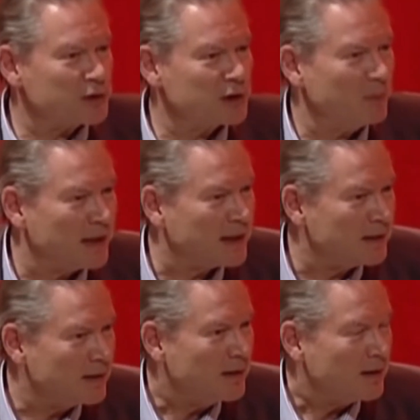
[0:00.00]
to me
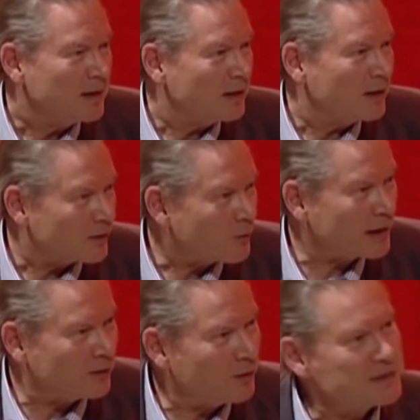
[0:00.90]
quite a
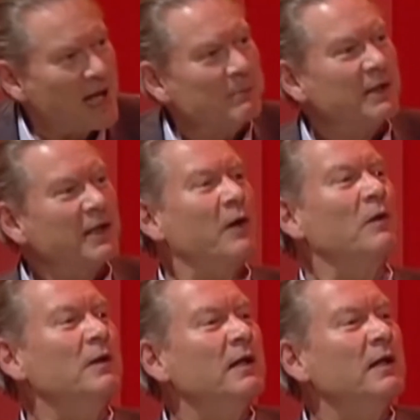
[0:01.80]
long time ago